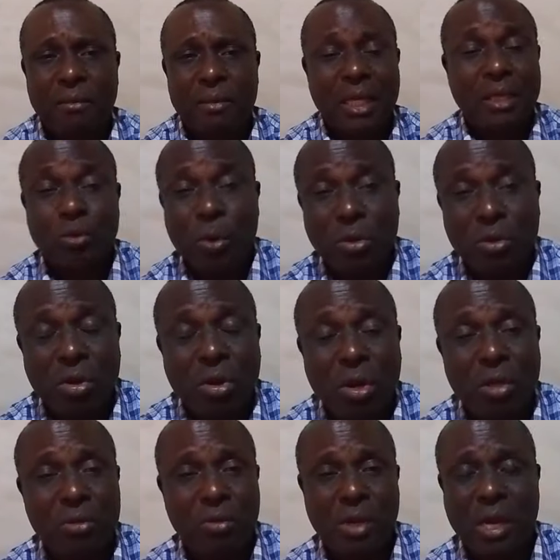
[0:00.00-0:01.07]
That's what
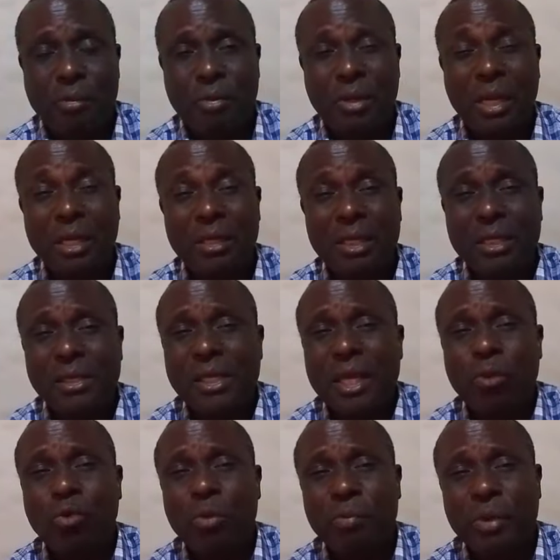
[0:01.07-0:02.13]
ought to happen, that this year
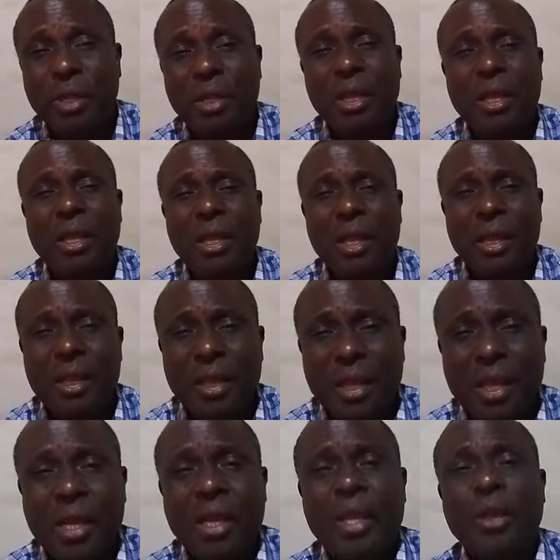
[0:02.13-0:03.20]
will be a
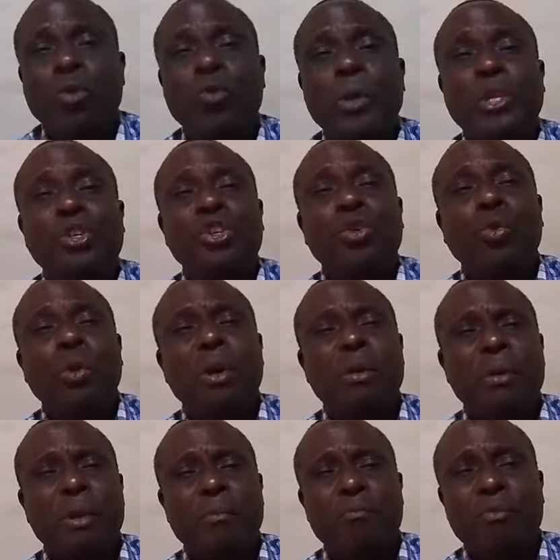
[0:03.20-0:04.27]
year in which you will
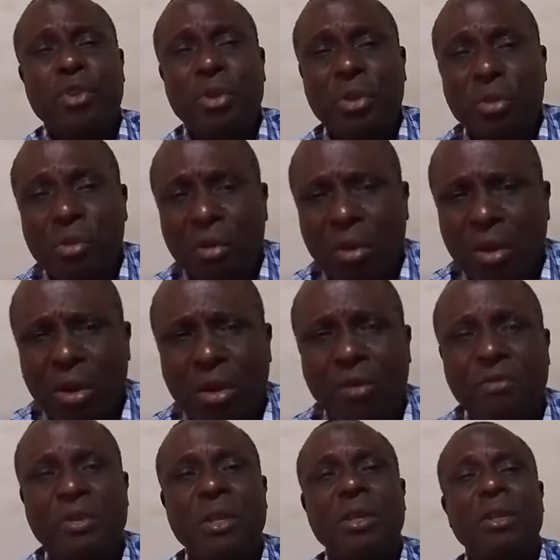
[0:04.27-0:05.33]
renew
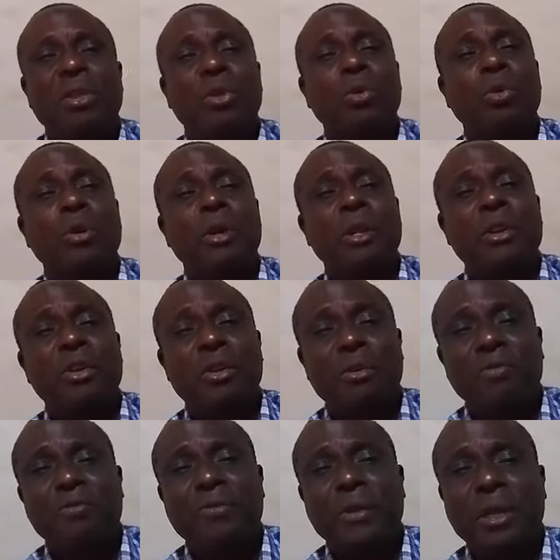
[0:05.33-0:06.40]
love, you will renew
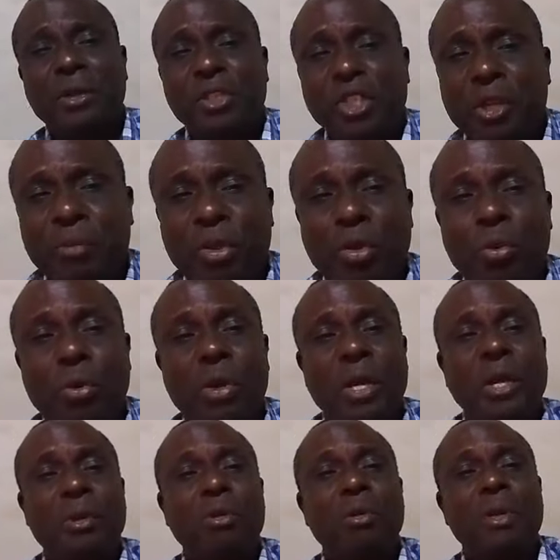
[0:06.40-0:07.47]
fellowship, you will
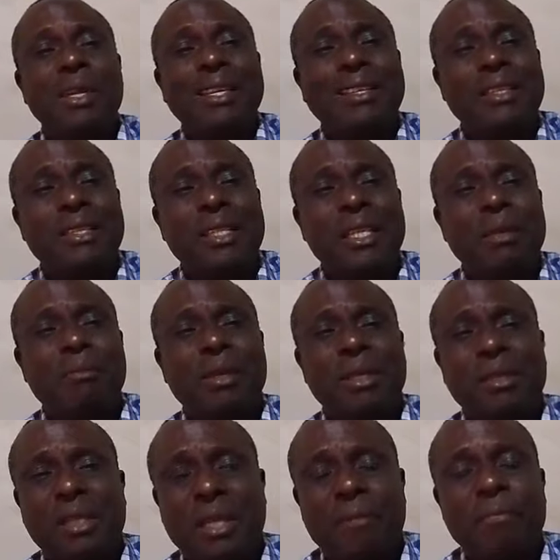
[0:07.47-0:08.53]
renew
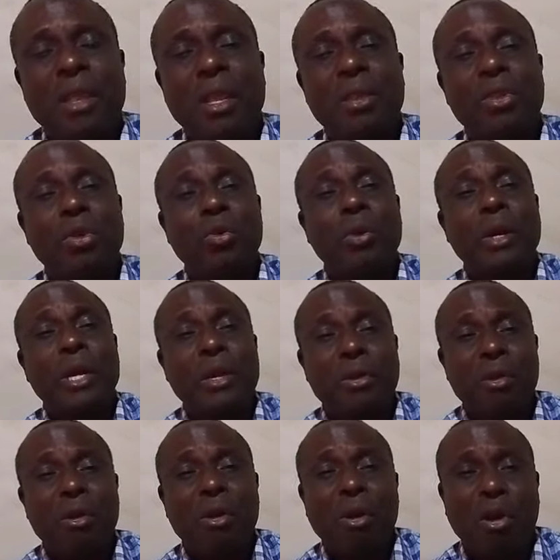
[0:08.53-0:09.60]
intimacy, you will
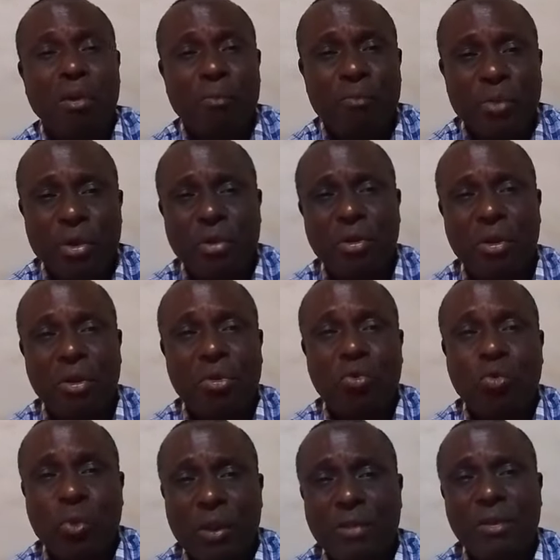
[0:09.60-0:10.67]
renew
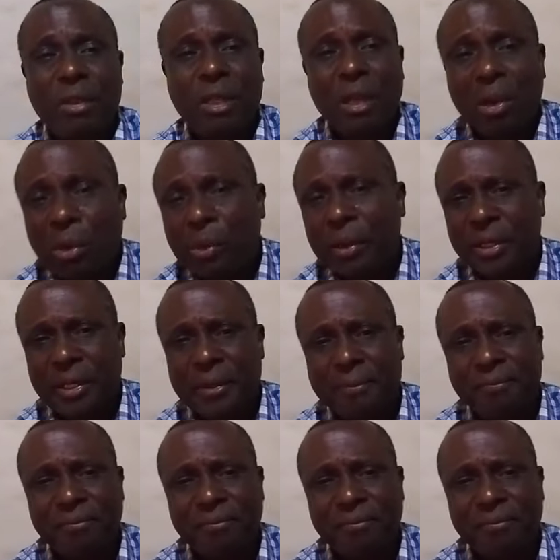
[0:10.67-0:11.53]
communion with the Lord.